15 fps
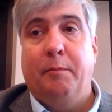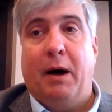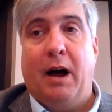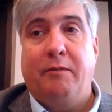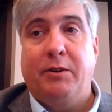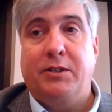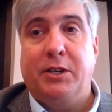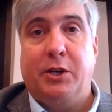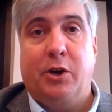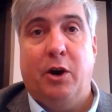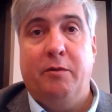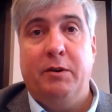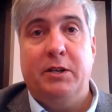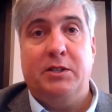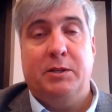
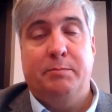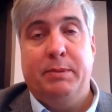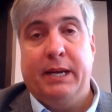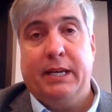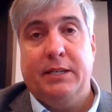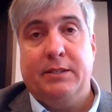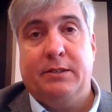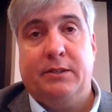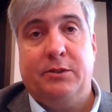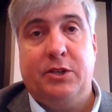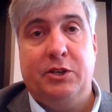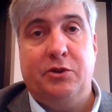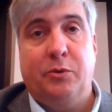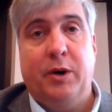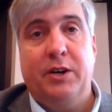Obviously, COVID is the
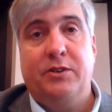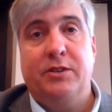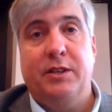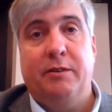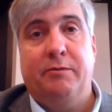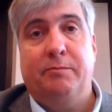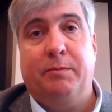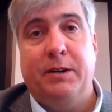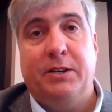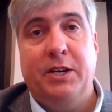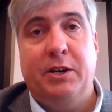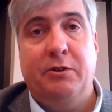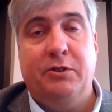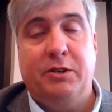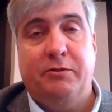biggest situation that
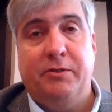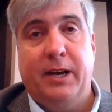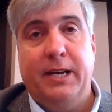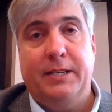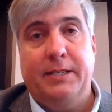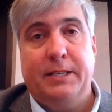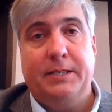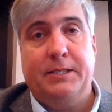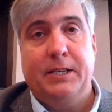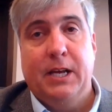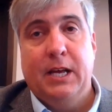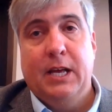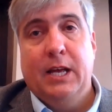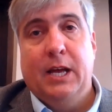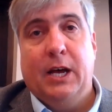continues to face
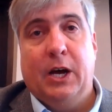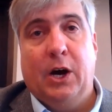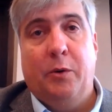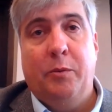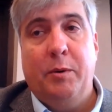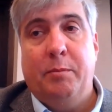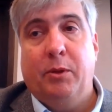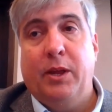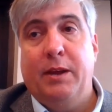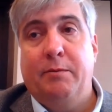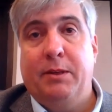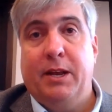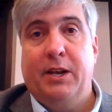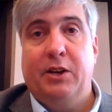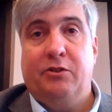us. We
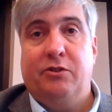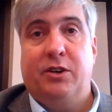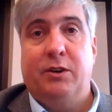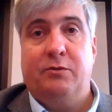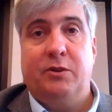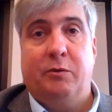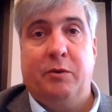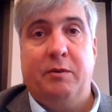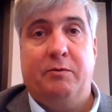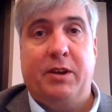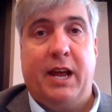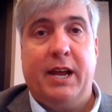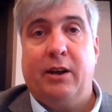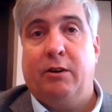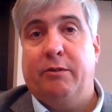believe the initiatives that
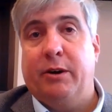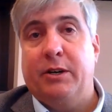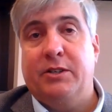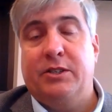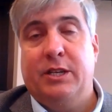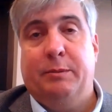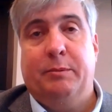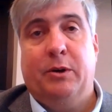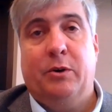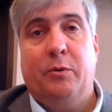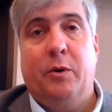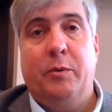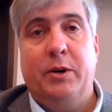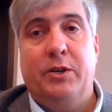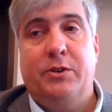we've taken are very
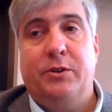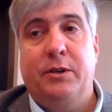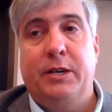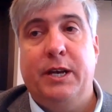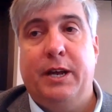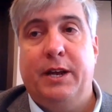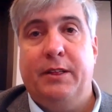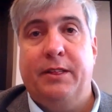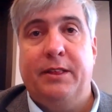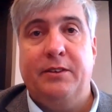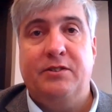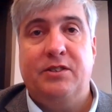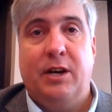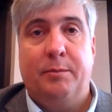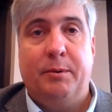similar to what we did
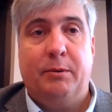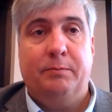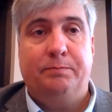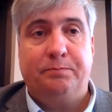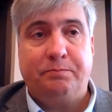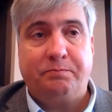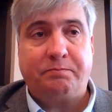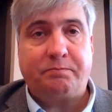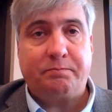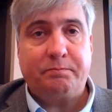in the summer.